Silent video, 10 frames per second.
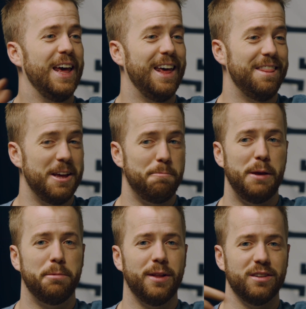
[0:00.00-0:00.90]
And then
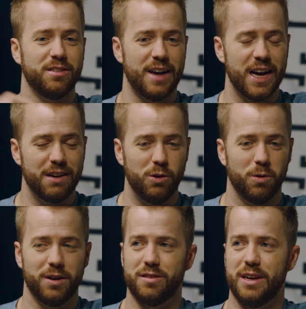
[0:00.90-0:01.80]
people outside of the
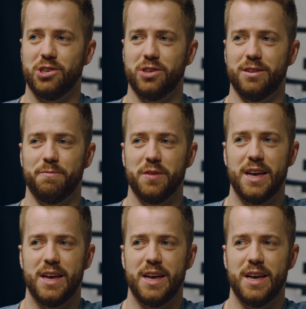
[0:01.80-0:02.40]
organization